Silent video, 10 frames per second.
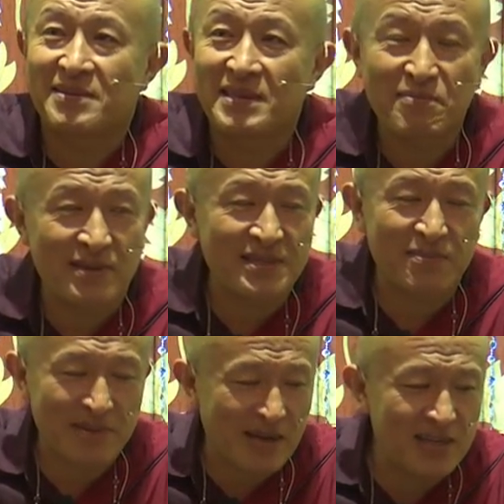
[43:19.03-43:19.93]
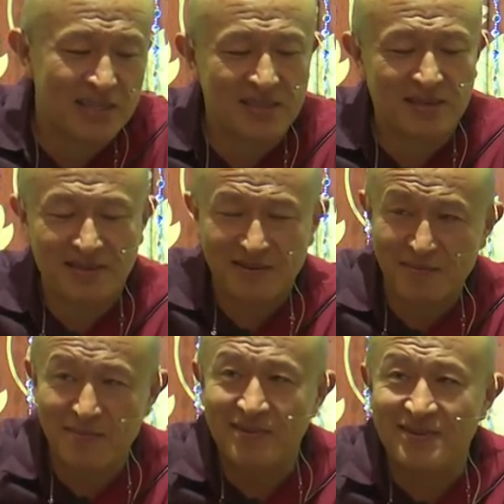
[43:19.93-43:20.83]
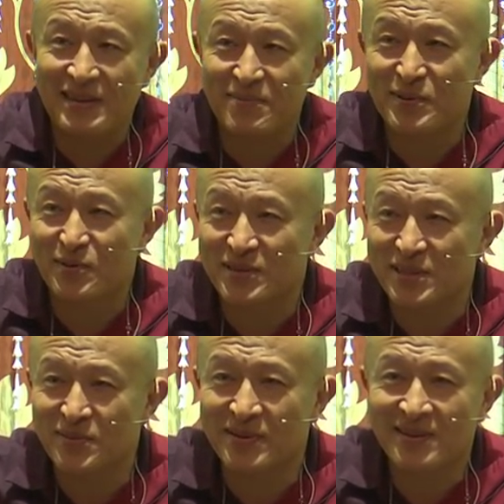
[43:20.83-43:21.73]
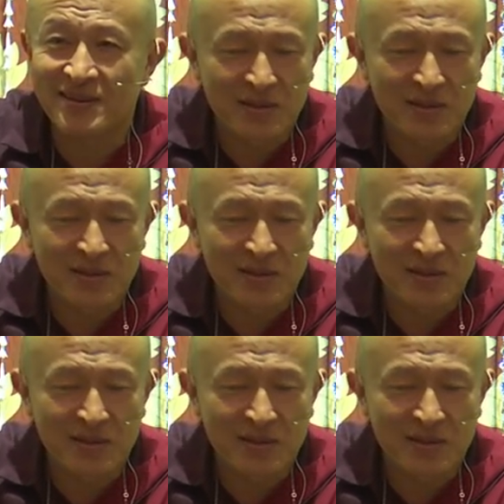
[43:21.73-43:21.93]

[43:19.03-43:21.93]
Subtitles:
He must have asked Avalokiteshvara.